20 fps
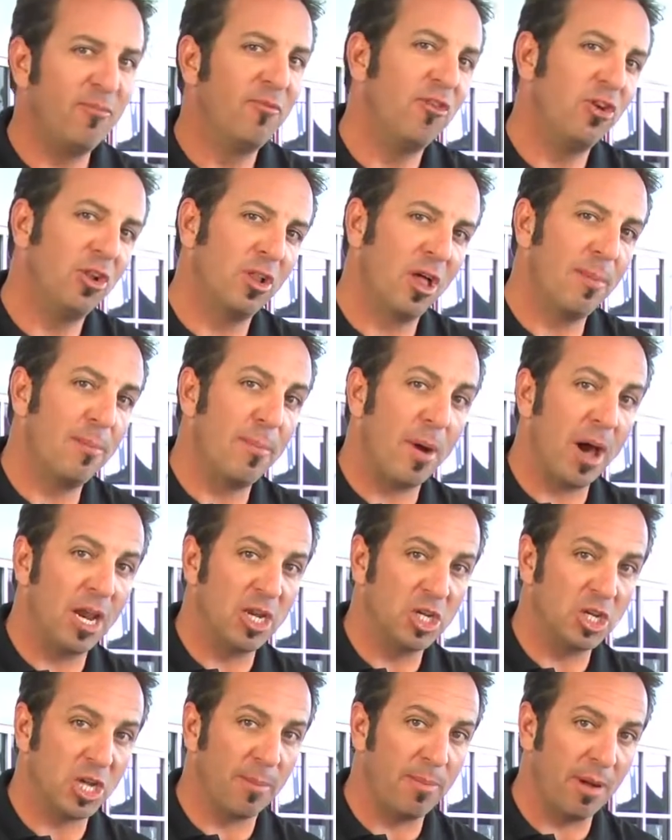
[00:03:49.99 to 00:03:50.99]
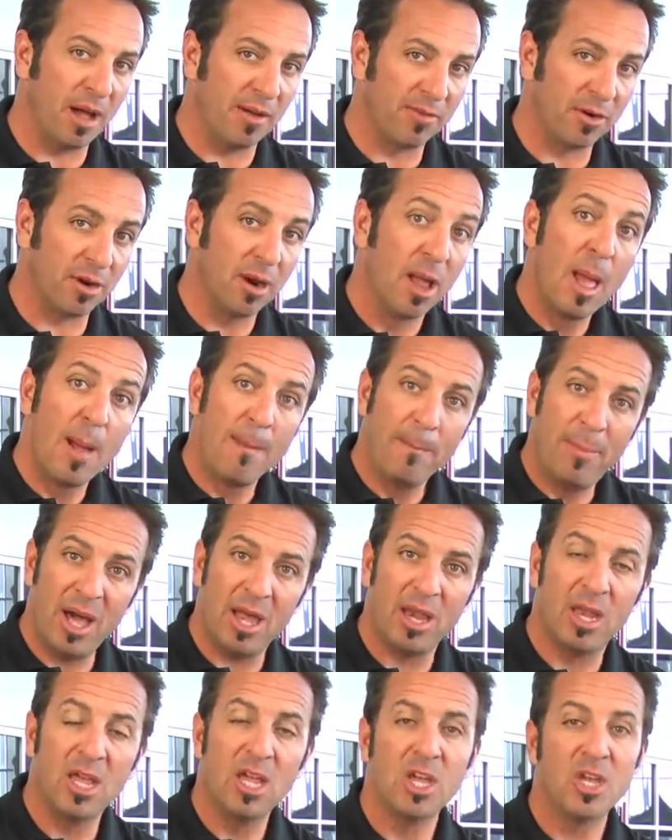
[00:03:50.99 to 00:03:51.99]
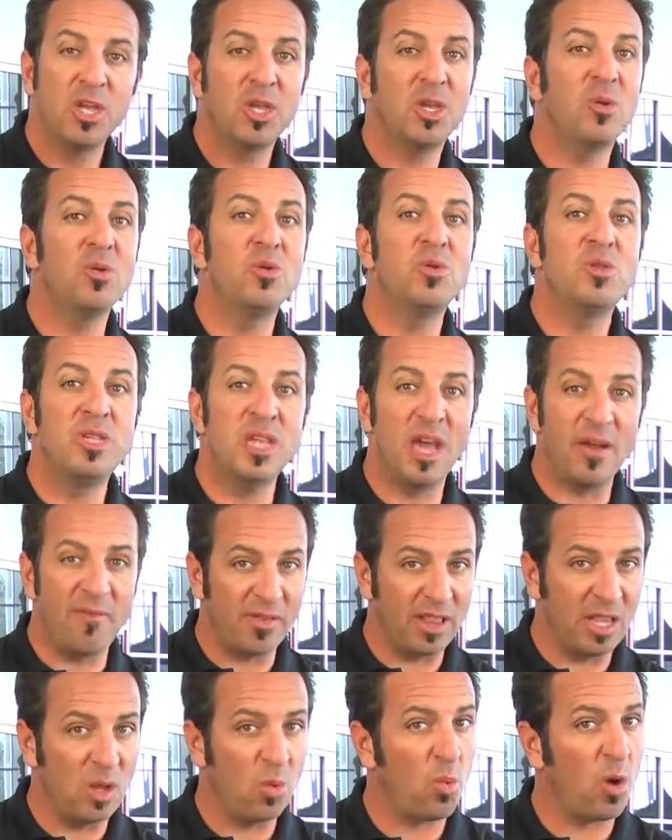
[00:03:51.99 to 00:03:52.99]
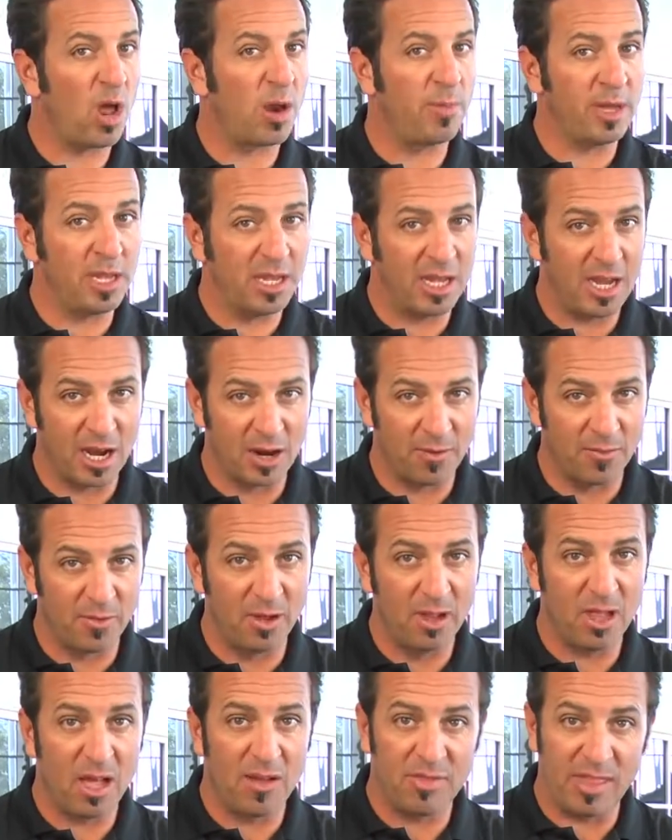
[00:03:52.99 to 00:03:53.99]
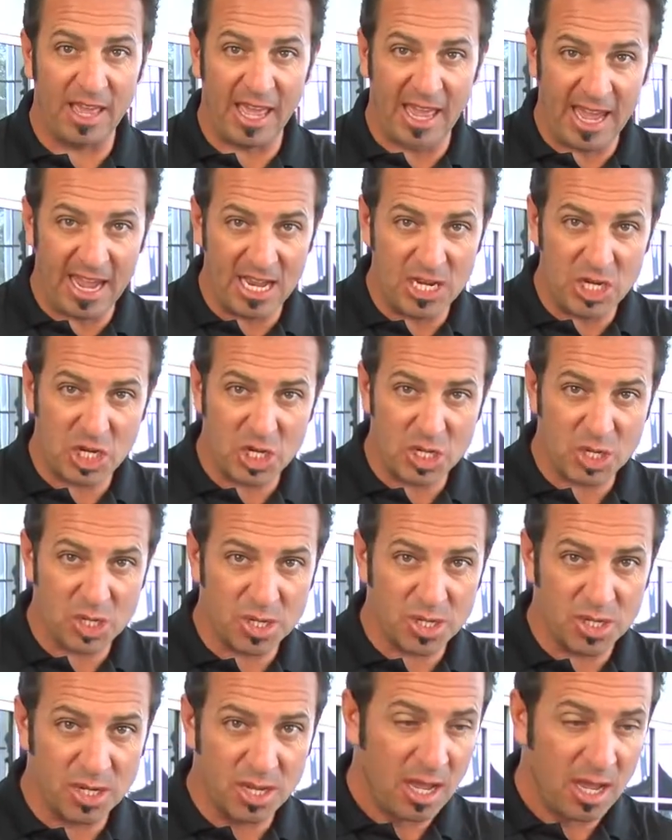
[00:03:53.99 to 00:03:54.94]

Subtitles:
full-on body shop buffer, but you definitely want to be careful of the edges.